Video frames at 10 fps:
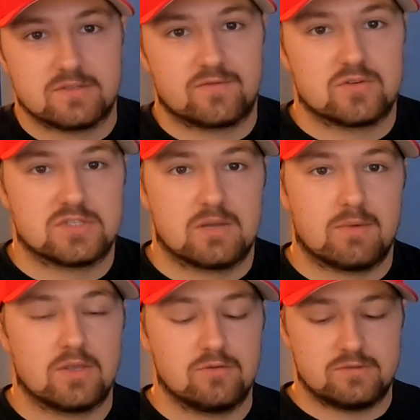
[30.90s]
was the first
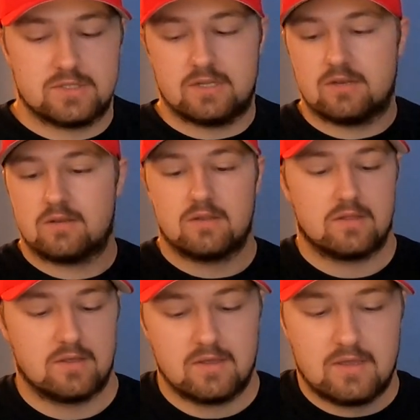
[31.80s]
time I used it,
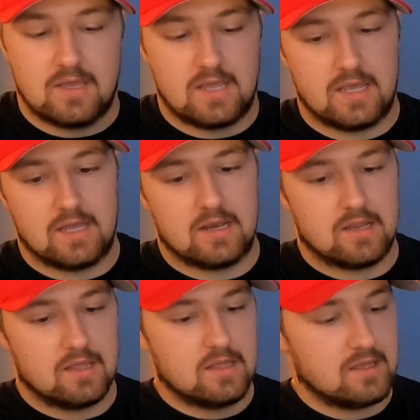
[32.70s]

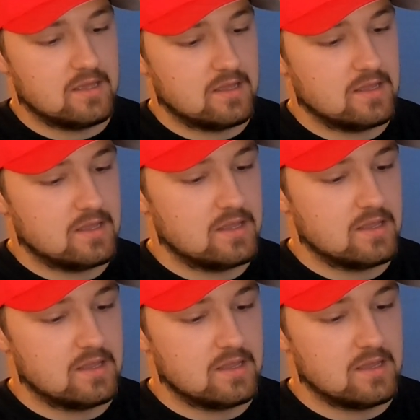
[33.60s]
and
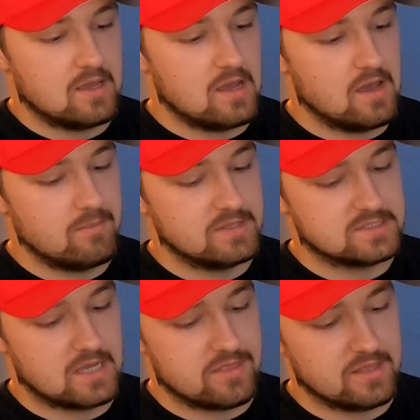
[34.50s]
I
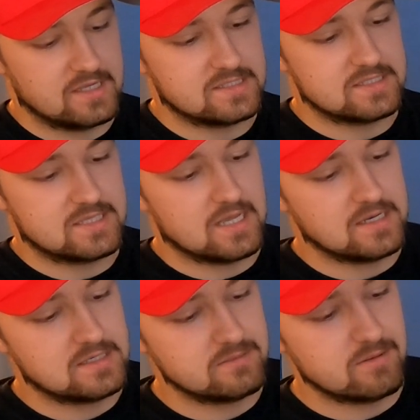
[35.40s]
think it's
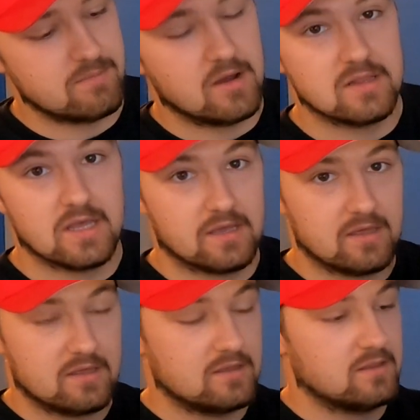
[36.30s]
intended to be mounted
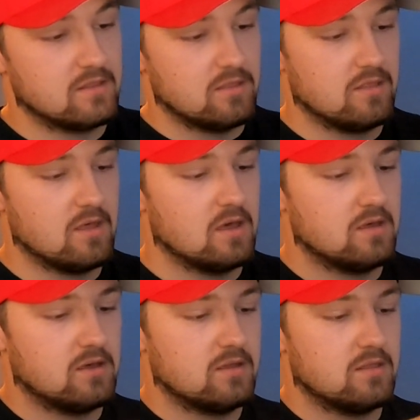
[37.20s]
like
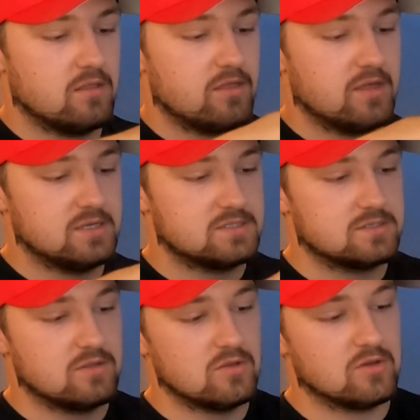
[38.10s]
this
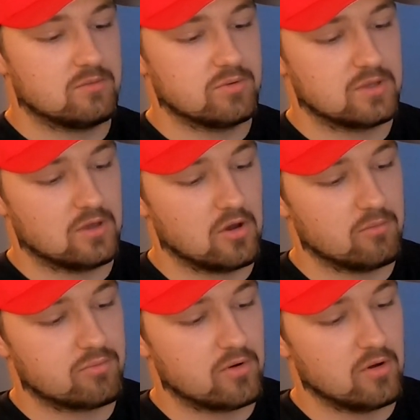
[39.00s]
so that you can put the
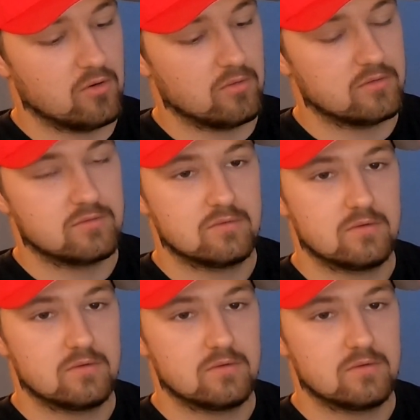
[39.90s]
GoPro